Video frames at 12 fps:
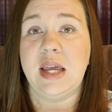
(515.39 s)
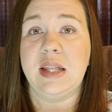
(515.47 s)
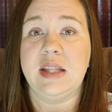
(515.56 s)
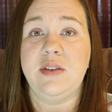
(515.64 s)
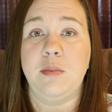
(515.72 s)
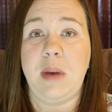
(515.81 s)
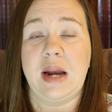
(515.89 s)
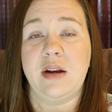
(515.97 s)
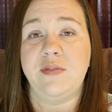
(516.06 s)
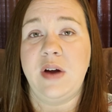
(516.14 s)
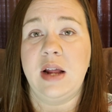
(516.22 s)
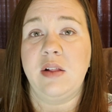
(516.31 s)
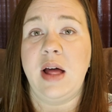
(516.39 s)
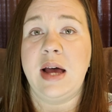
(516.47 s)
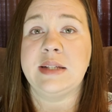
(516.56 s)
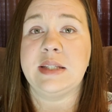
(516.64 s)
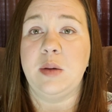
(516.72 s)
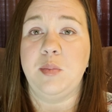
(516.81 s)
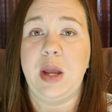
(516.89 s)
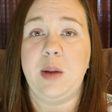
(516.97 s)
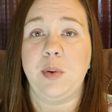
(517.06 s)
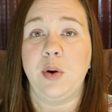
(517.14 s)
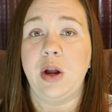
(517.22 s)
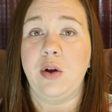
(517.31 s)
and leave a magnifying glass and
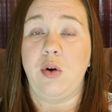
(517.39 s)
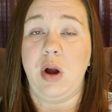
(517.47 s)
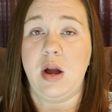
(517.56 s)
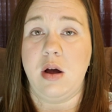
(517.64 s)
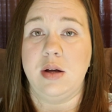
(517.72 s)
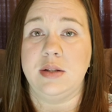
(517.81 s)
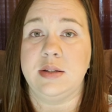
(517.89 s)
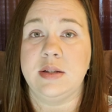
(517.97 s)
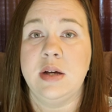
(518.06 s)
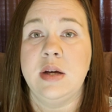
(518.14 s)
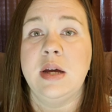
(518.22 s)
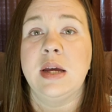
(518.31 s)
paper and crayons.